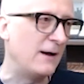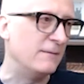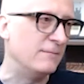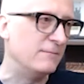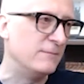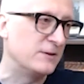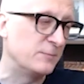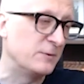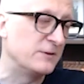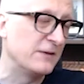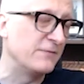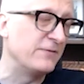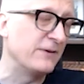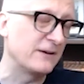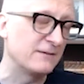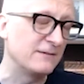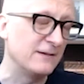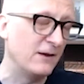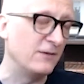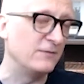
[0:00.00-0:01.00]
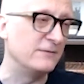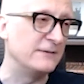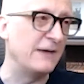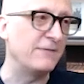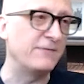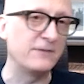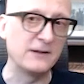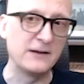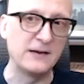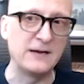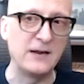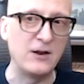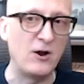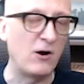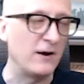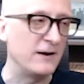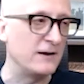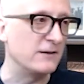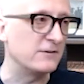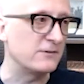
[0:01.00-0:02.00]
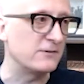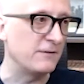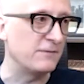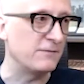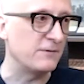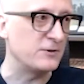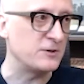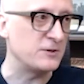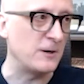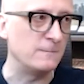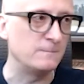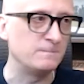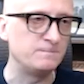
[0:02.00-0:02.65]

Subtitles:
specific, definitely in our industry for sure.